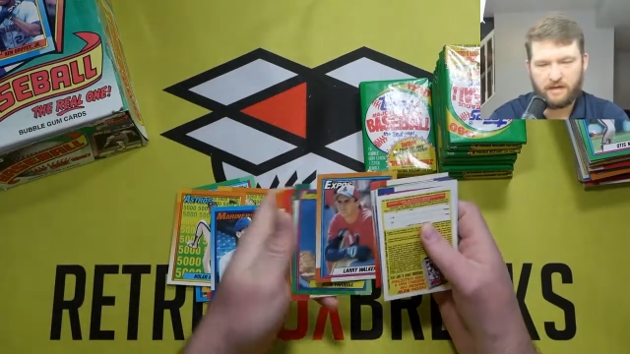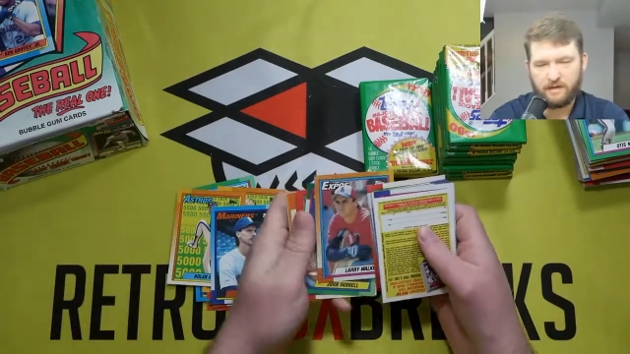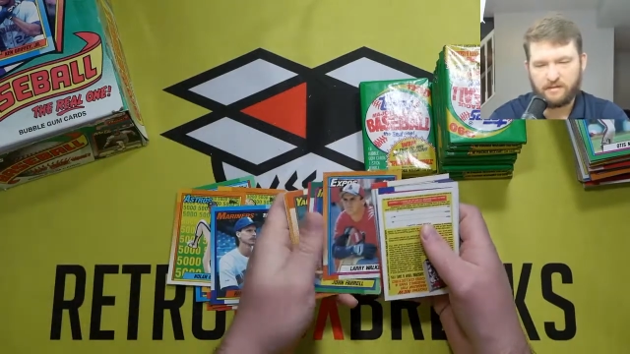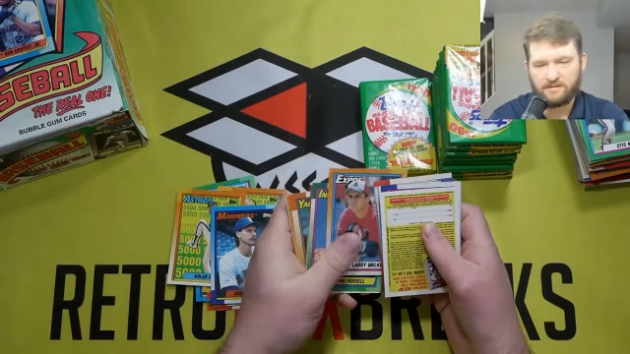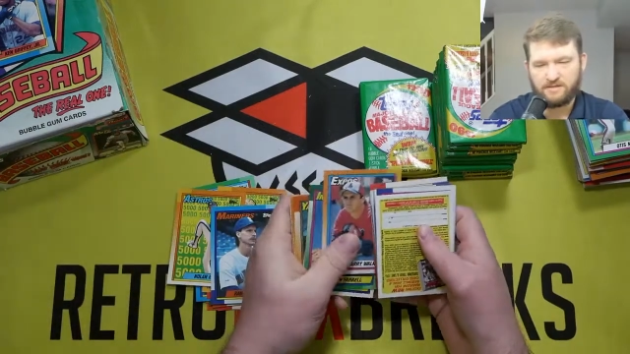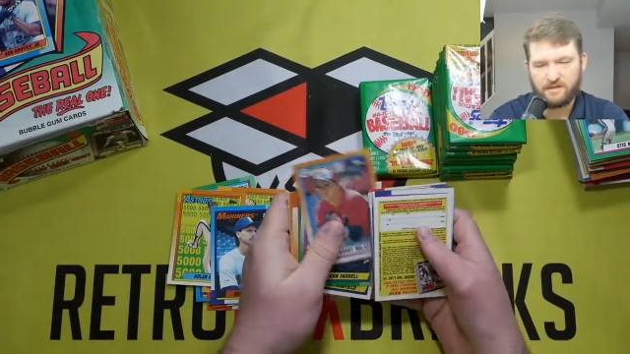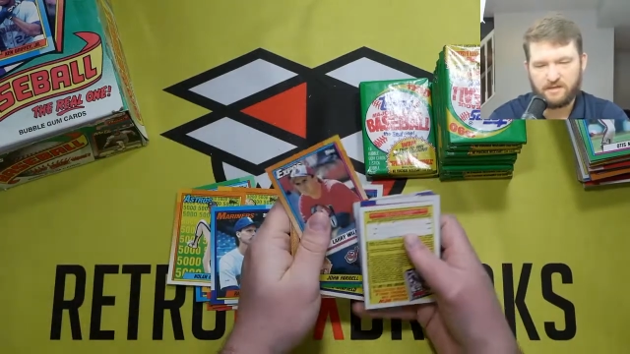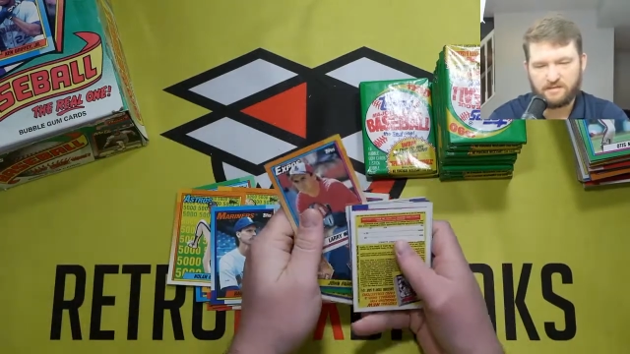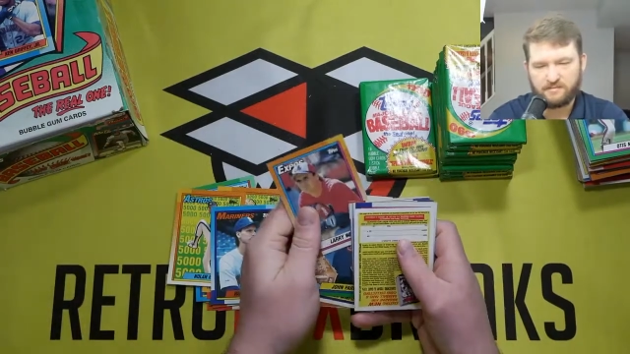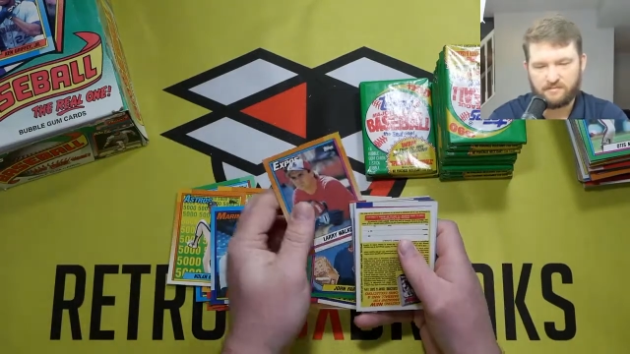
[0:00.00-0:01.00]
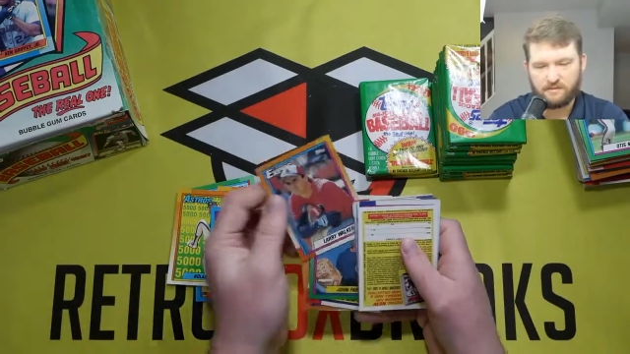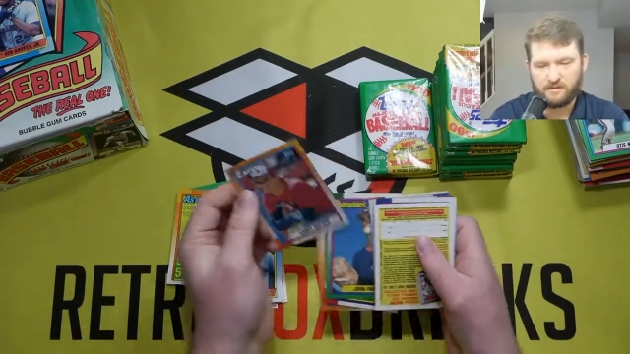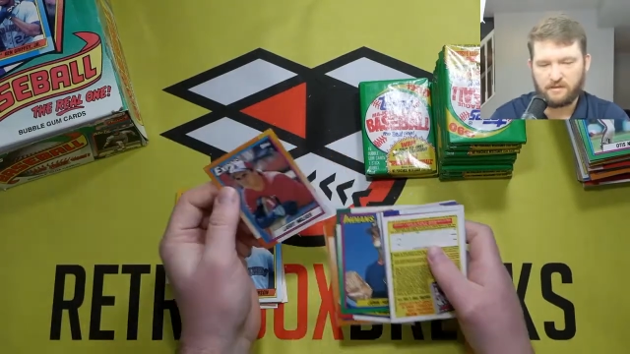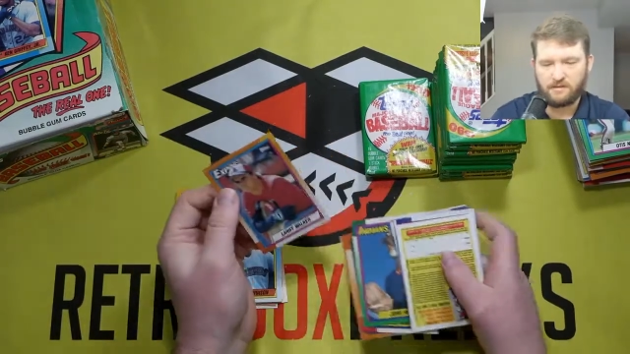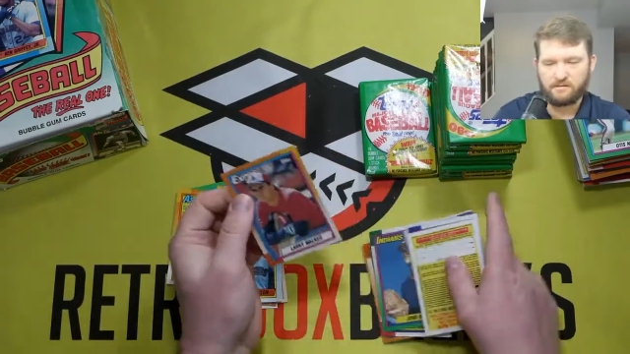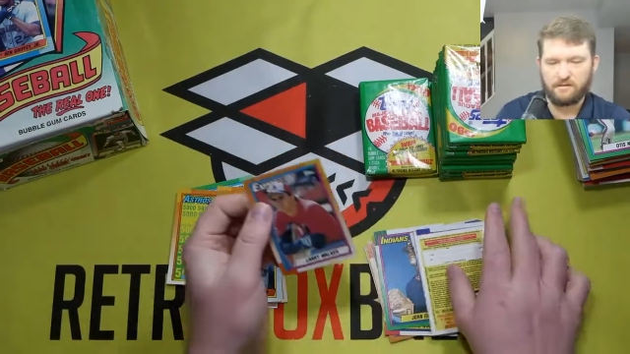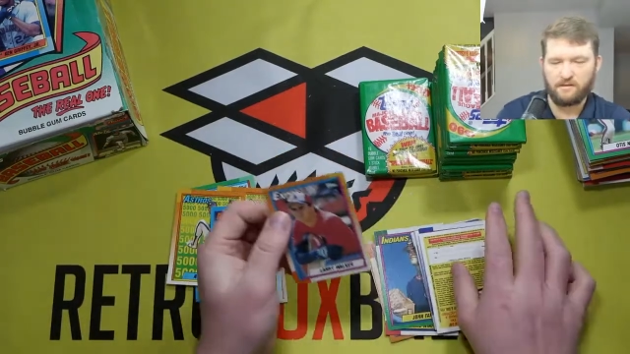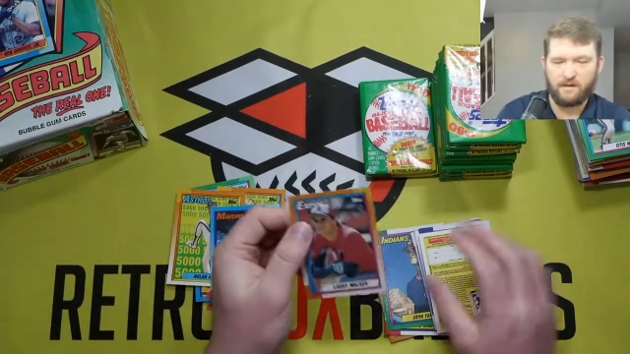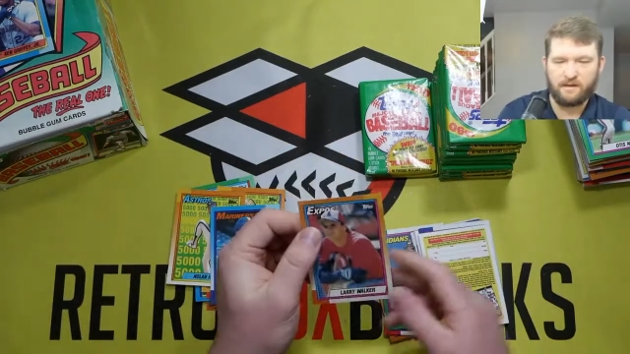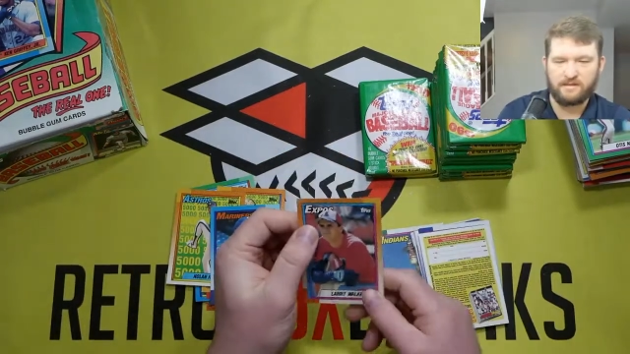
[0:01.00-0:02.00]
in at just
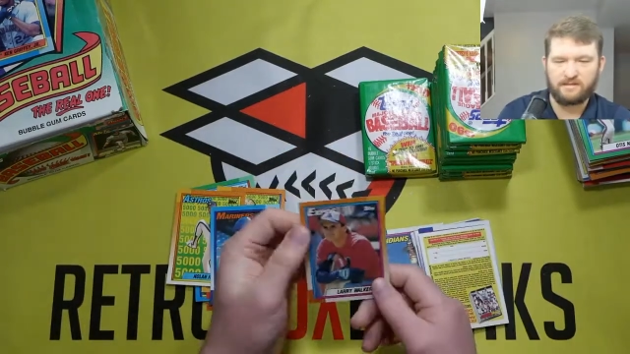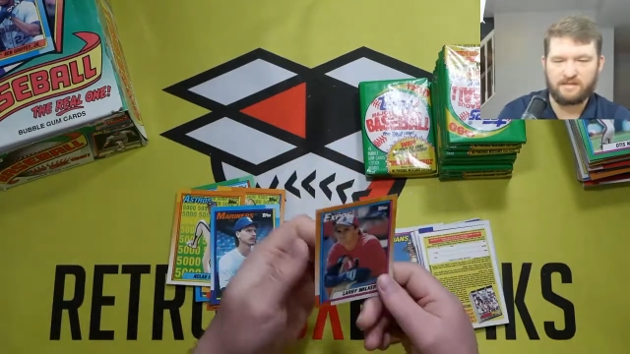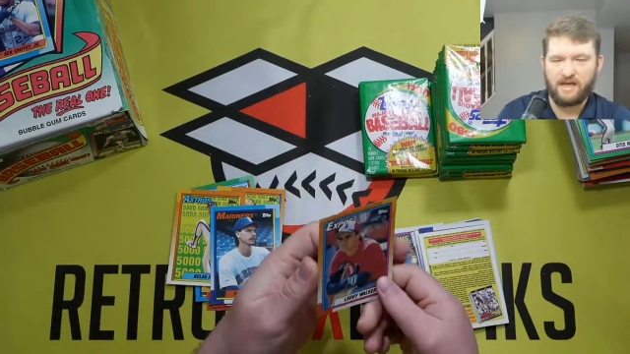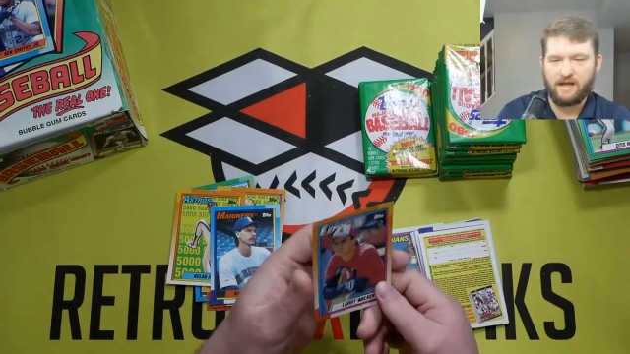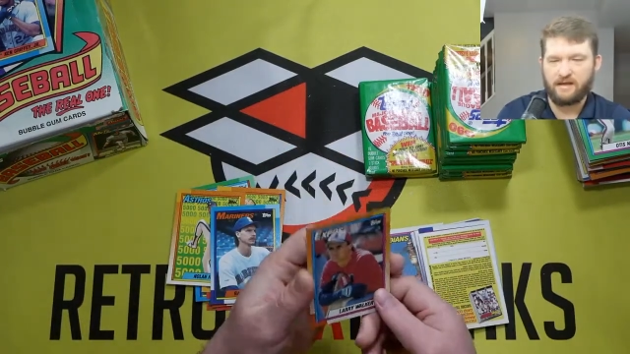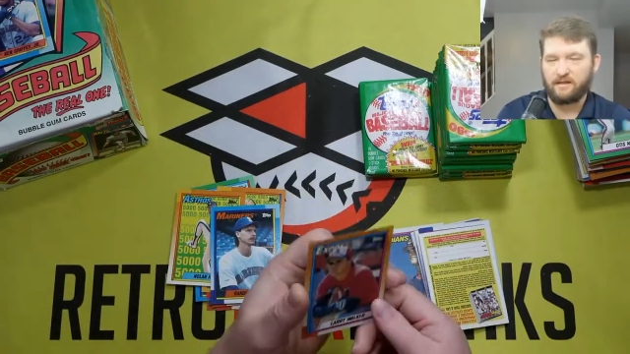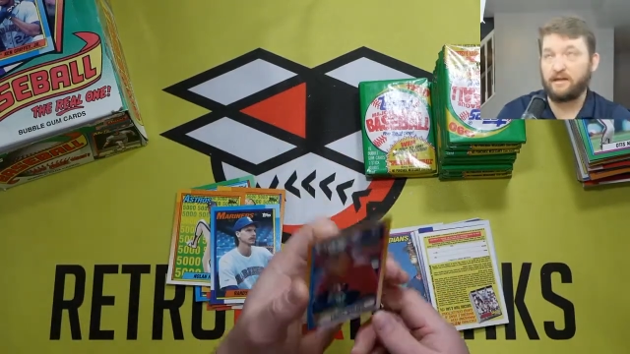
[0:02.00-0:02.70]
exactly